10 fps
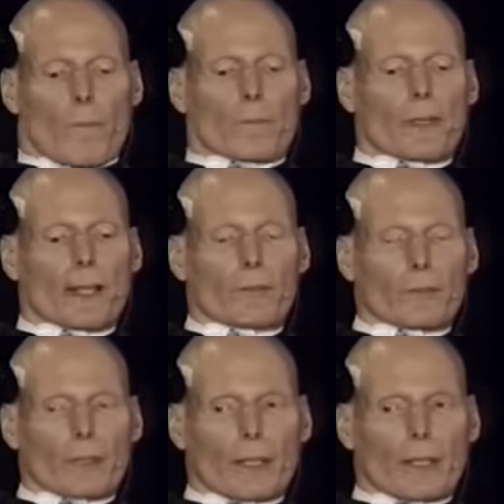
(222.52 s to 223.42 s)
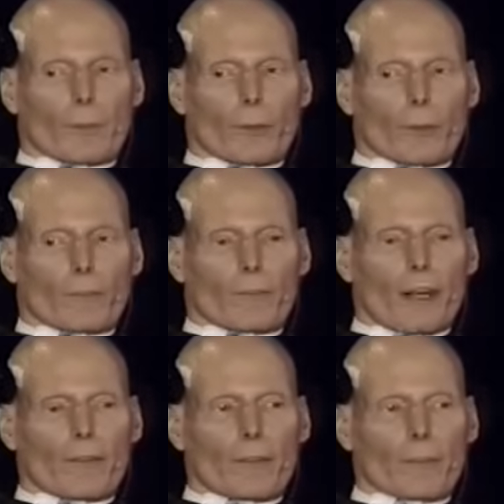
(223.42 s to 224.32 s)
And as of today, more than
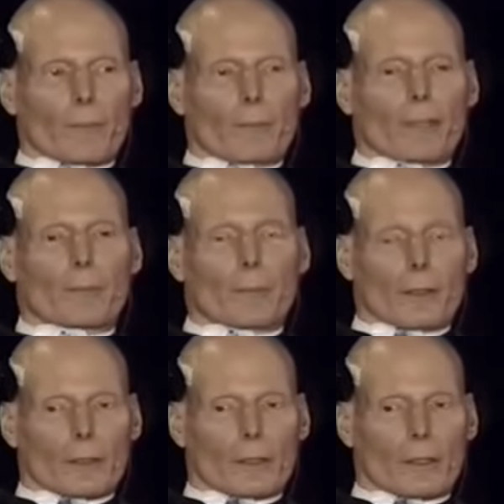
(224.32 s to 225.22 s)
500 people